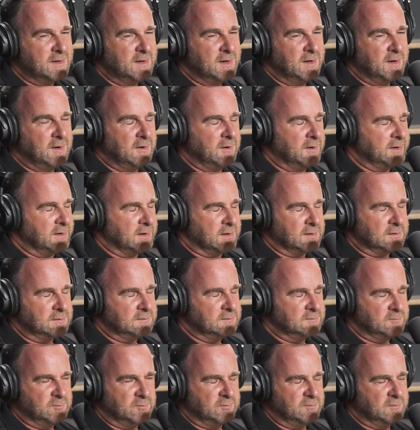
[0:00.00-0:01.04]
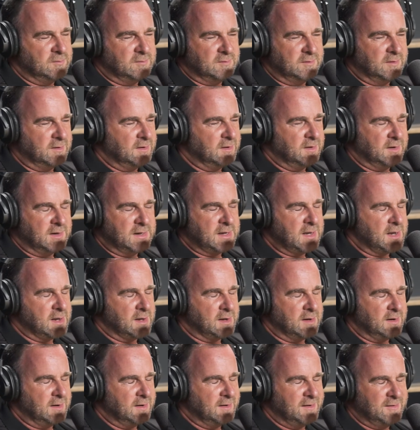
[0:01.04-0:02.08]
Oh, yeah. For sure,
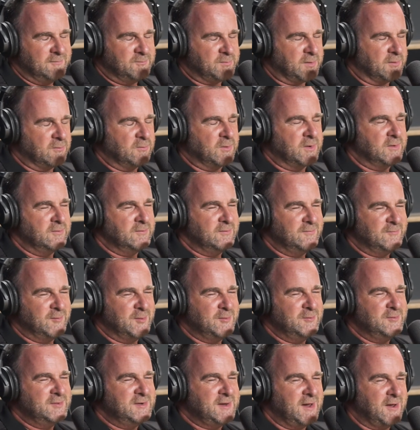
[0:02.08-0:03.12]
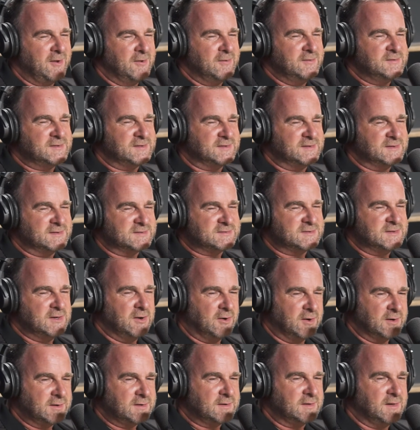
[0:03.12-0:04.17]
Euros know how to party. But we would go to this
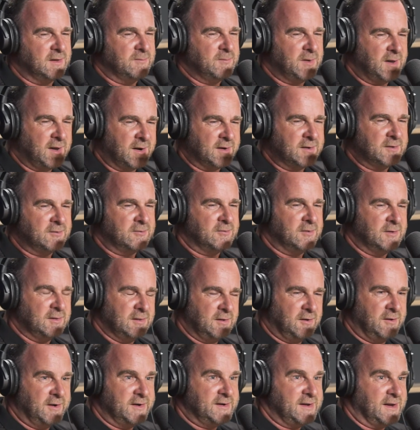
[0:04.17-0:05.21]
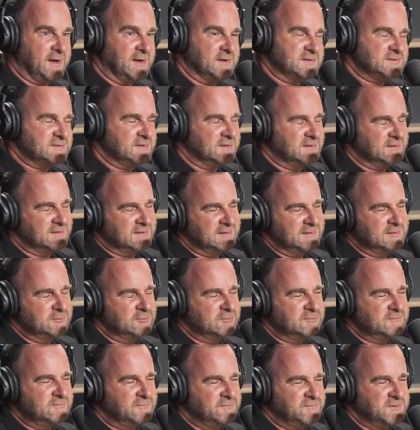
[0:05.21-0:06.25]
nightclub under a lighthouse at a
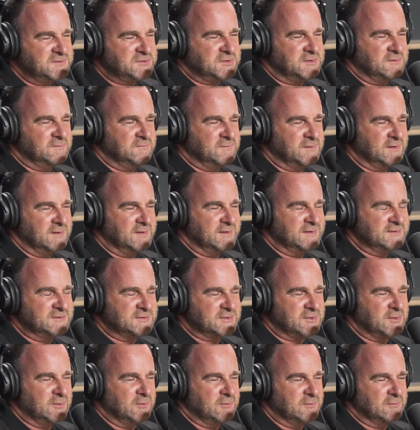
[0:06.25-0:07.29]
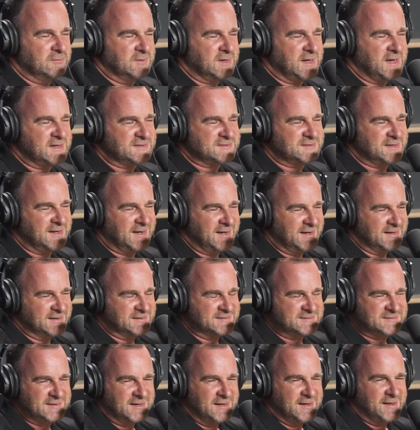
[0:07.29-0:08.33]
little fishing village called
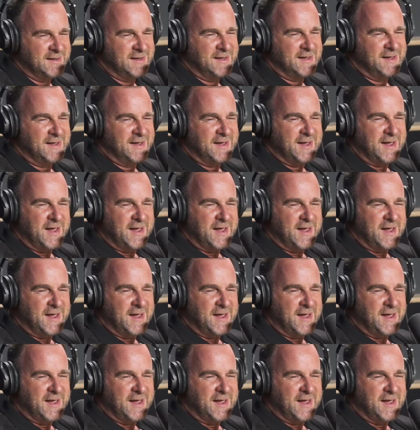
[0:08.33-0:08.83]
Cascades. Fuck.